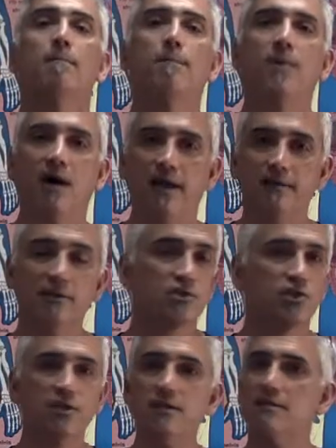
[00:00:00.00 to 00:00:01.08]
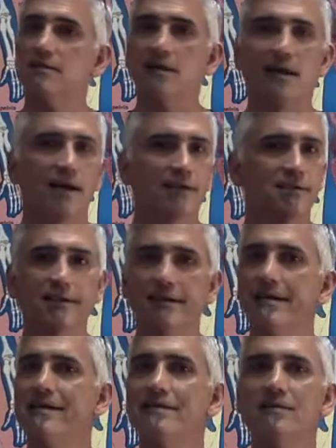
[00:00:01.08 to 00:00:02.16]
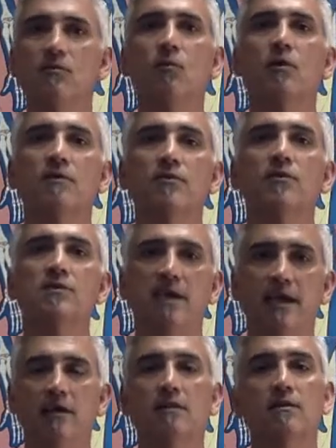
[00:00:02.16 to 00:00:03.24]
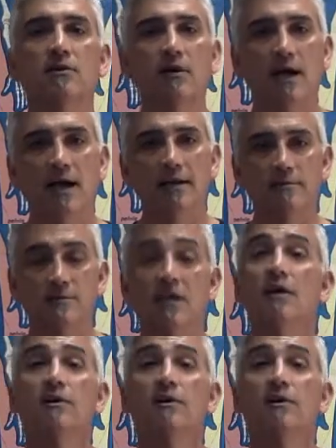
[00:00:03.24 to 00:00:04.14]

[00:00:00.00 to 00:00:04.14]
But the cheese sauce isn't one of those healthier items.